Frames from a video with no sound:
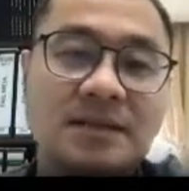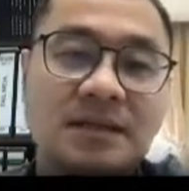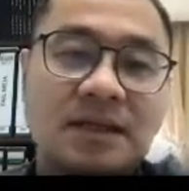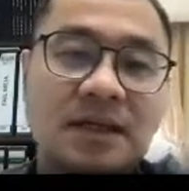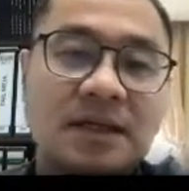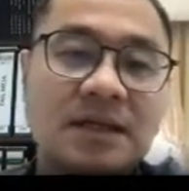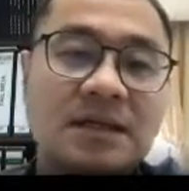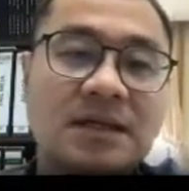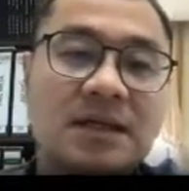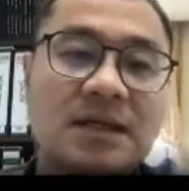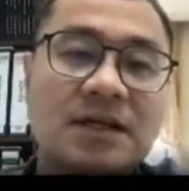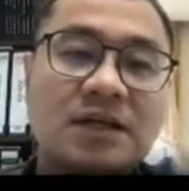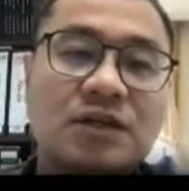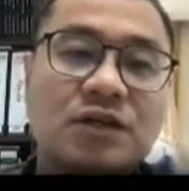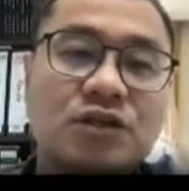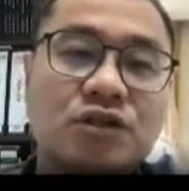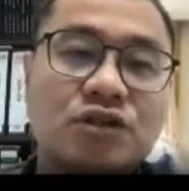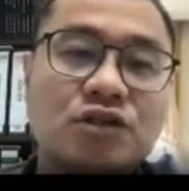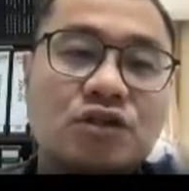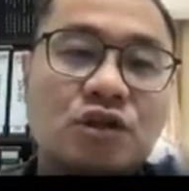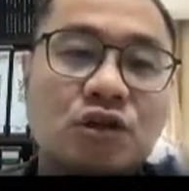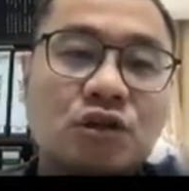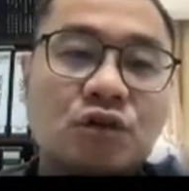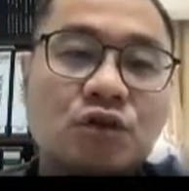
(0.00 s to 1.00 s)
Okay,
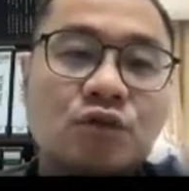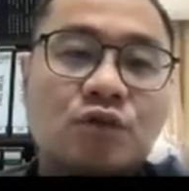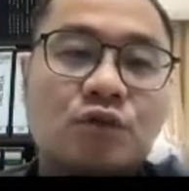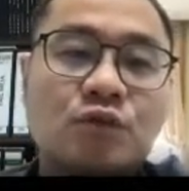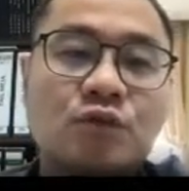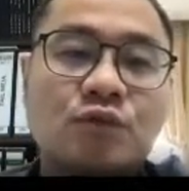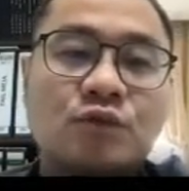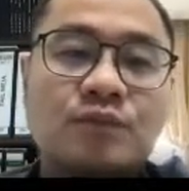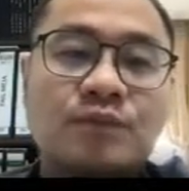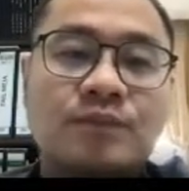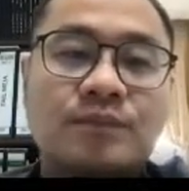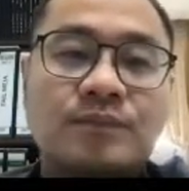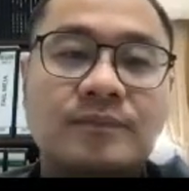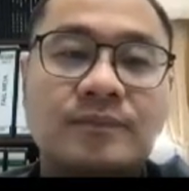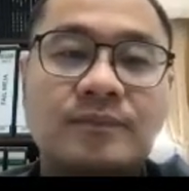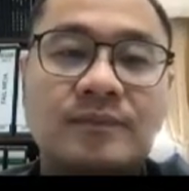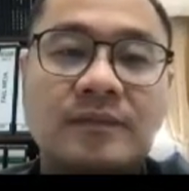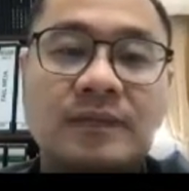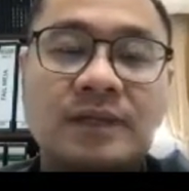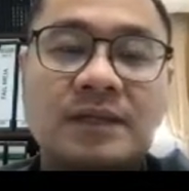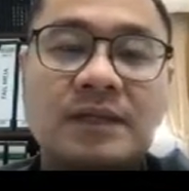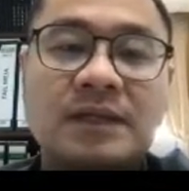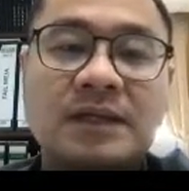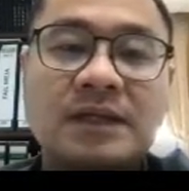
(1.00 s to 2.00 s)
so
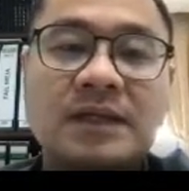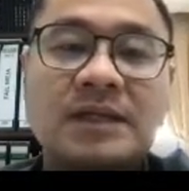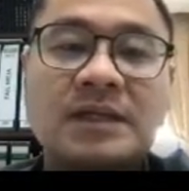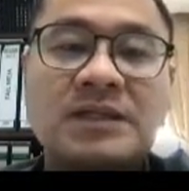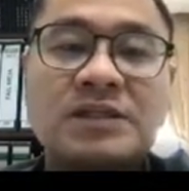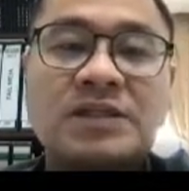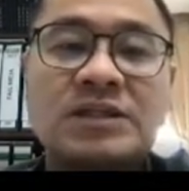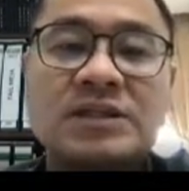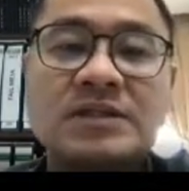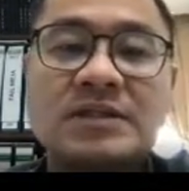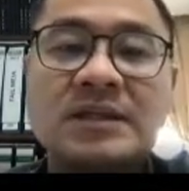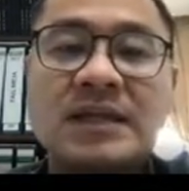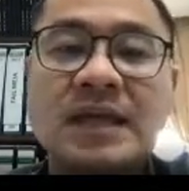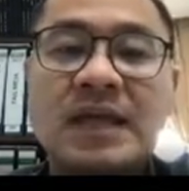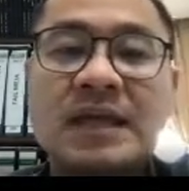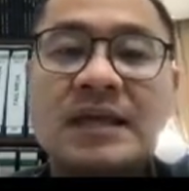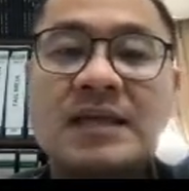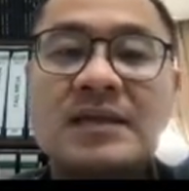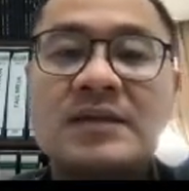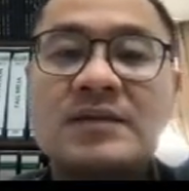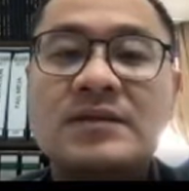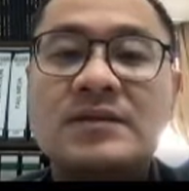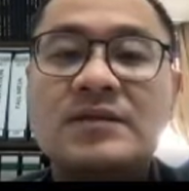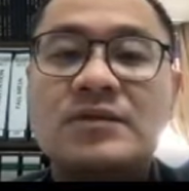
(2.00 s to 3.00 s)
the initial
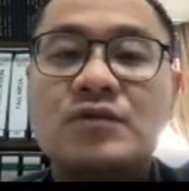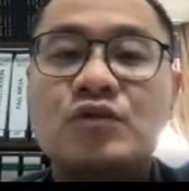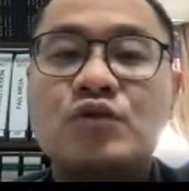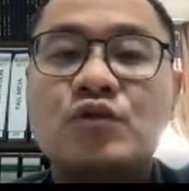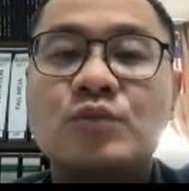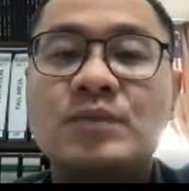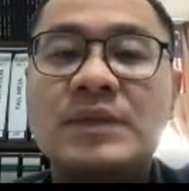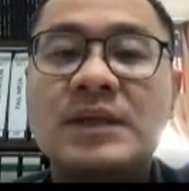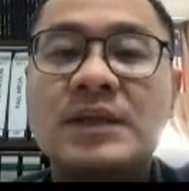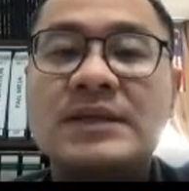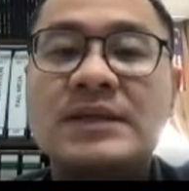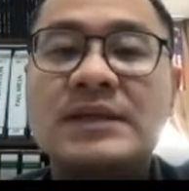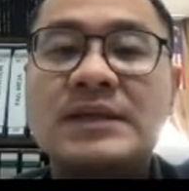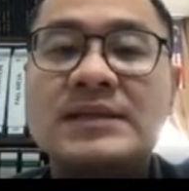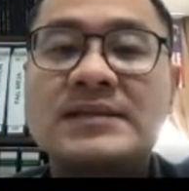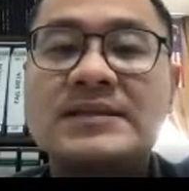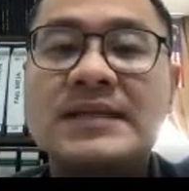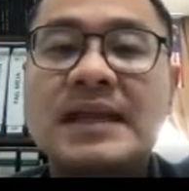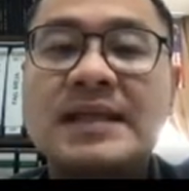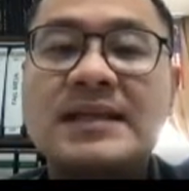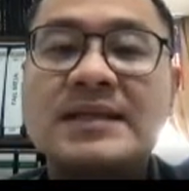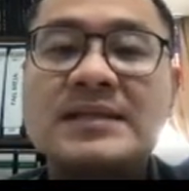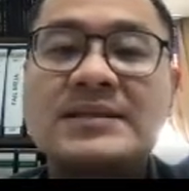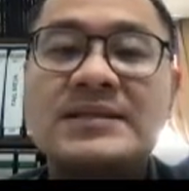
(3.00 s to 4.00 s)
gain to meet the
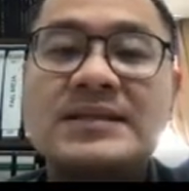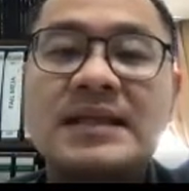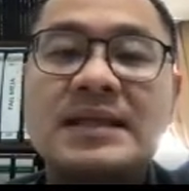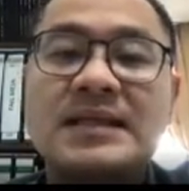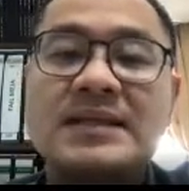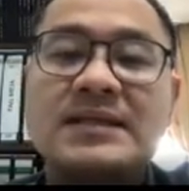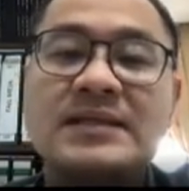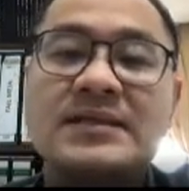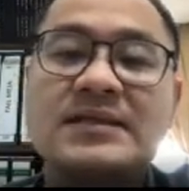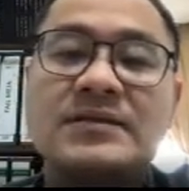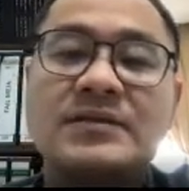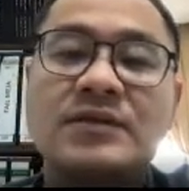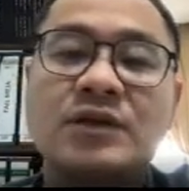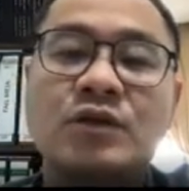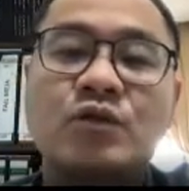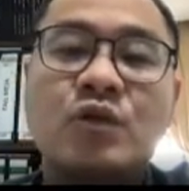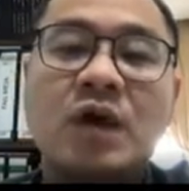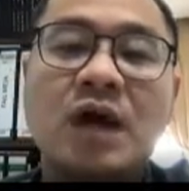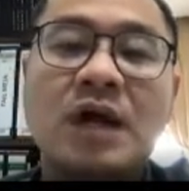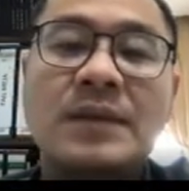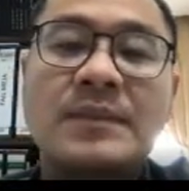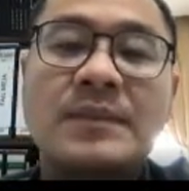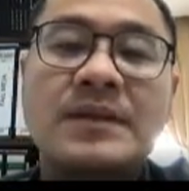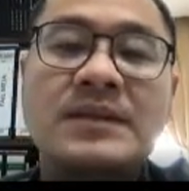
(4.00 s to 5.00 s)
steady state
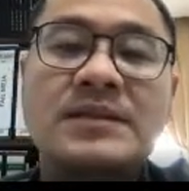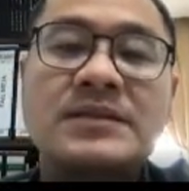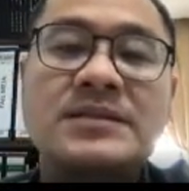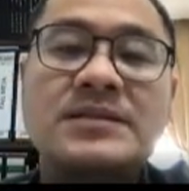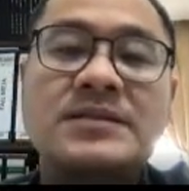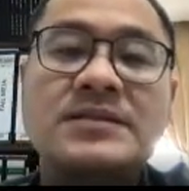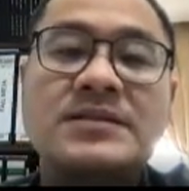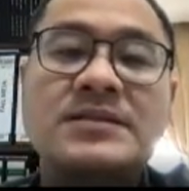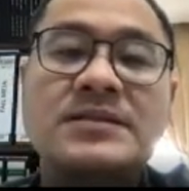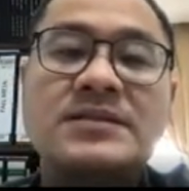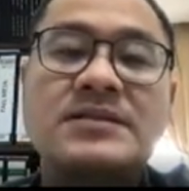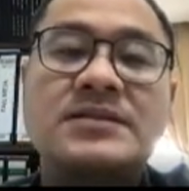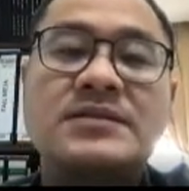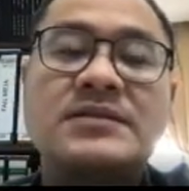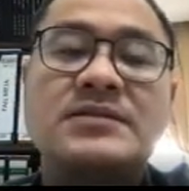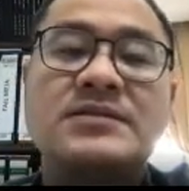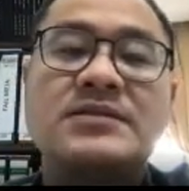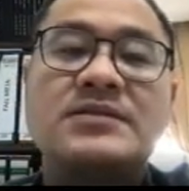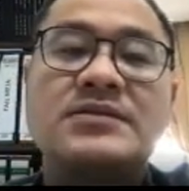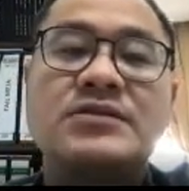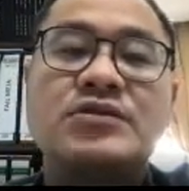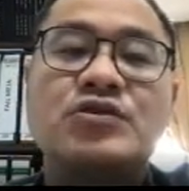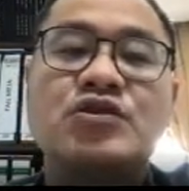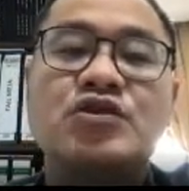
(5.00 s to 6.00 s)
requirements
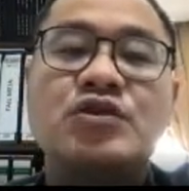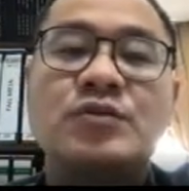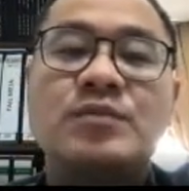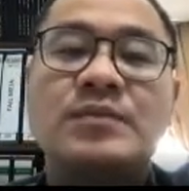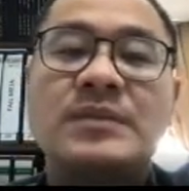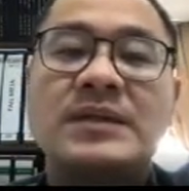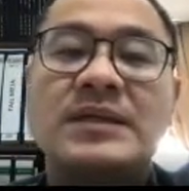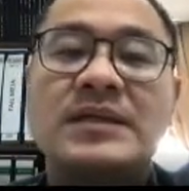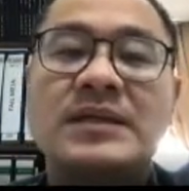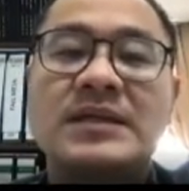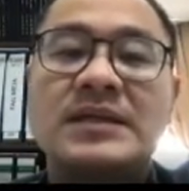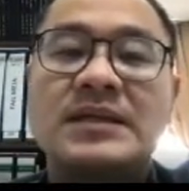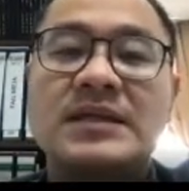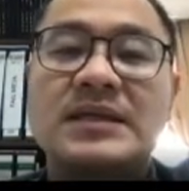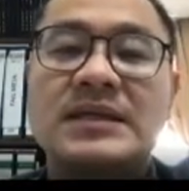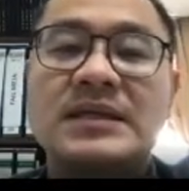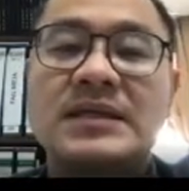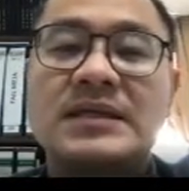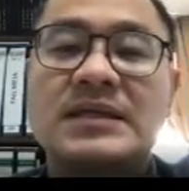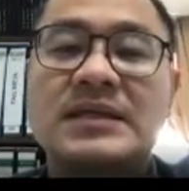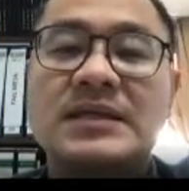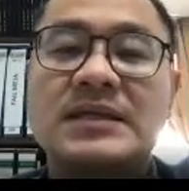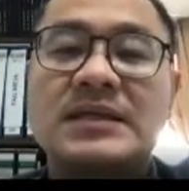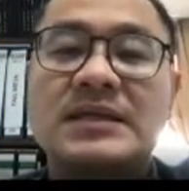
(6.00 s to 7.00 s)
should
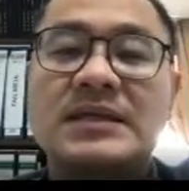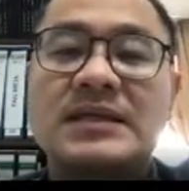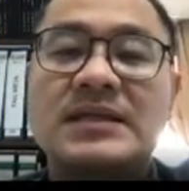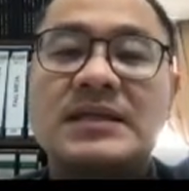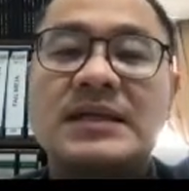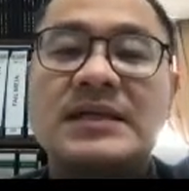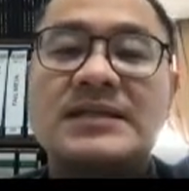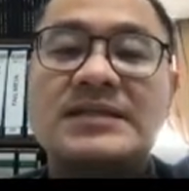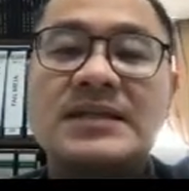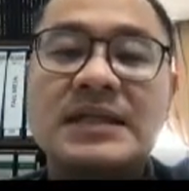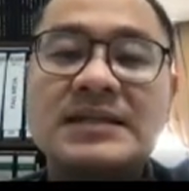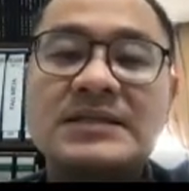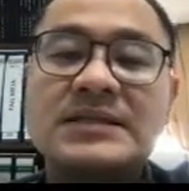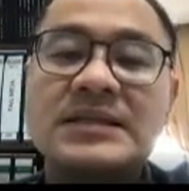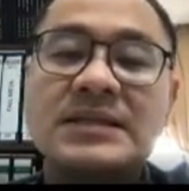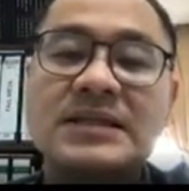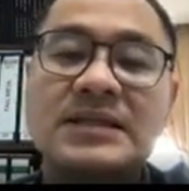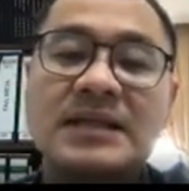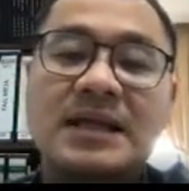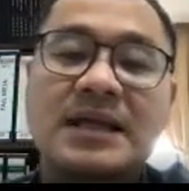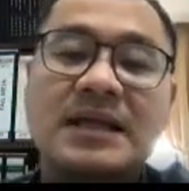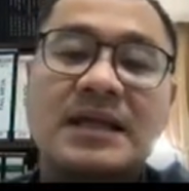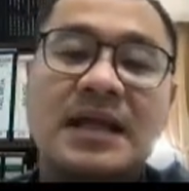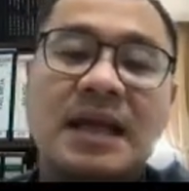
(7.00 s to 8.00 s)
be adjusted
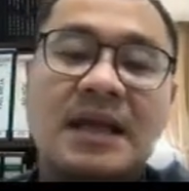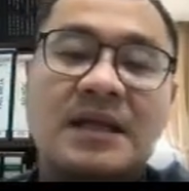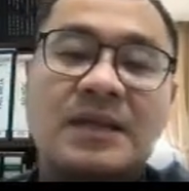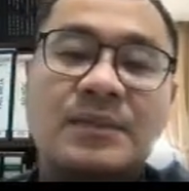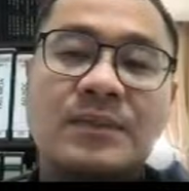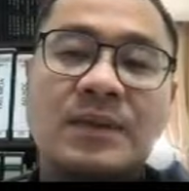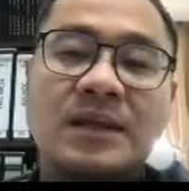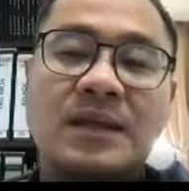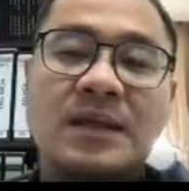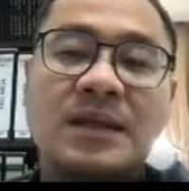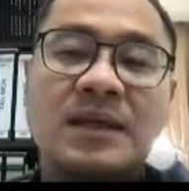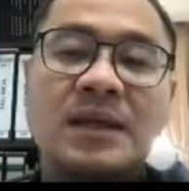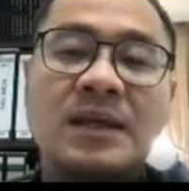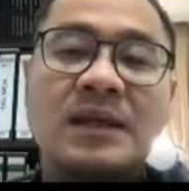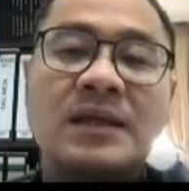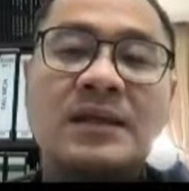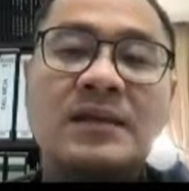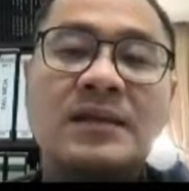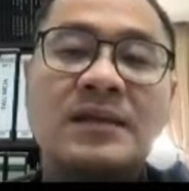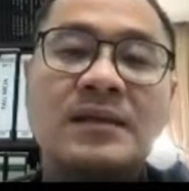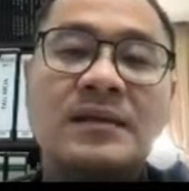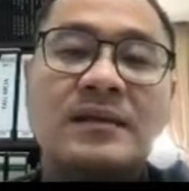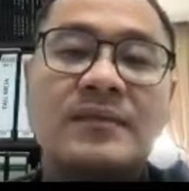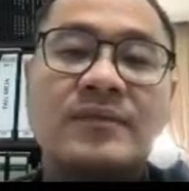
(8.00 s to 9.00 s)
at the beginning.
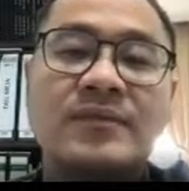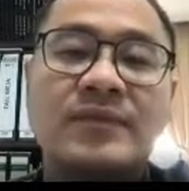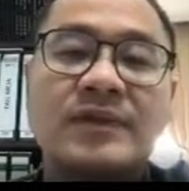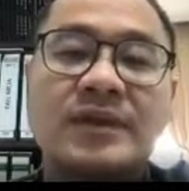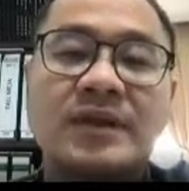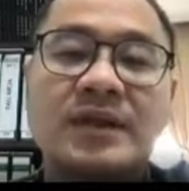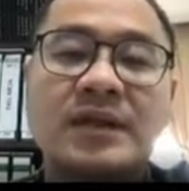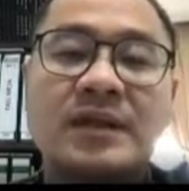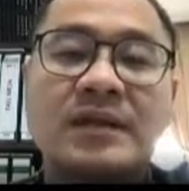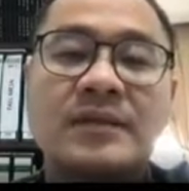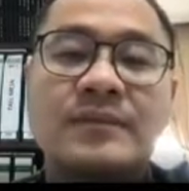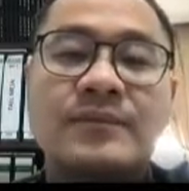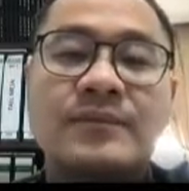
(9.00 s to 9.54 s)
Okay,